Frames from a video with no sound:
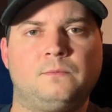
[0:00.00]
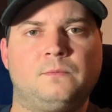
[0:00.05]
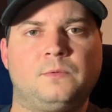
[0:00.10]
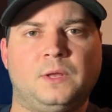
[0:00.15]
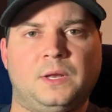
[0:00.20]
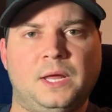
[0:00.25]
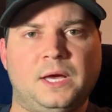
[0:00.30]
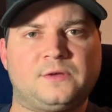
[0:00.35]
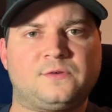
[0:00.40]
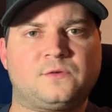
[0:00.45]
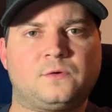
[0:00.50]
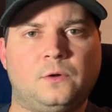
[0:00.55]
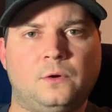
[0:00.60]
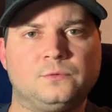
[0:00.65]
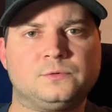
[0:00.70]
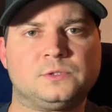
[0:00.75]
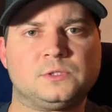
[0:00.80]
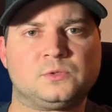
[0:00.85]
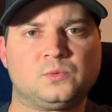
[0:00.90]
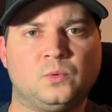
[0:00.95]
The next
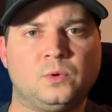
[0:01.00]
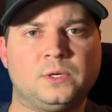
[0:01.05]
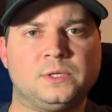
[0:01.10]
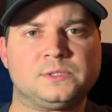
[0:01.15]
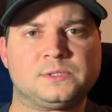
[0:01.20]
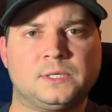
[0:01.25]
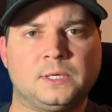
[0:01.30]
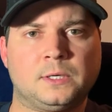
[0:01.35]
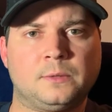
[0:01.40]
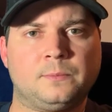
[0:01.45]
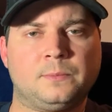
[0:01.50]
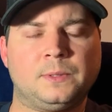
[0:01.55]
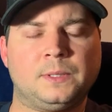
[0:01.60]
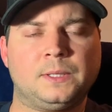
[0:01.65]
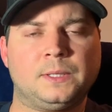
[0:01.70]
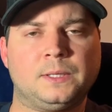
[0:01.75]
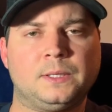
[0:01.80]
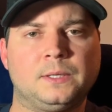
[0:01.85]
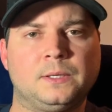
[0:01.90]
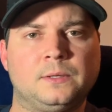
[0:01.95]
closest one is going to
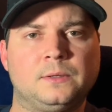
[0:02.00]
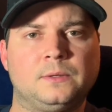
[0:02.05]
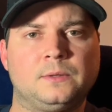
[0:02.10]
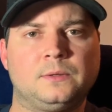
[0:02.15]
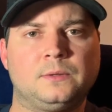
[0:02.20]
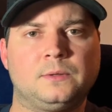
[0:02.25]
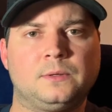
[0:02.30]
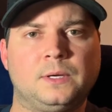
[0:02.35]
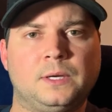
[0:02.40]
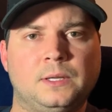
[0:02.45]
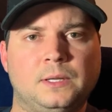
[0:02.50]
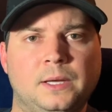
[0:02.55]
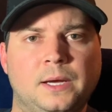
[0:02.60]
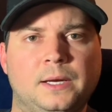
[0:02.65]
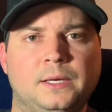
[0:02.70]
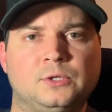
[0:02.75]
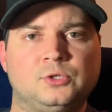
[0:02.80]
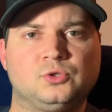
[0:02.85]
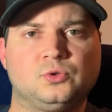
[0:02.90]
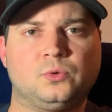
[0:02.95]
be in
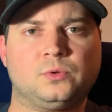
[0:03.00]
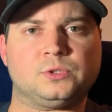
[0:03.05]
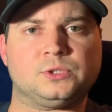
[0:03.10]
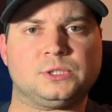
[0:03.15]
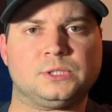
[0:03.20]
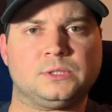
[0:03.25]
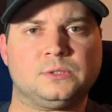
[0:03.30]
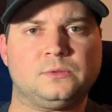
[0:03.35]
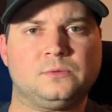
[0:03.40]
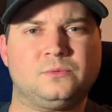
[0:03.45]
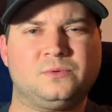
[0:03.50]
Atlanta, Georgia,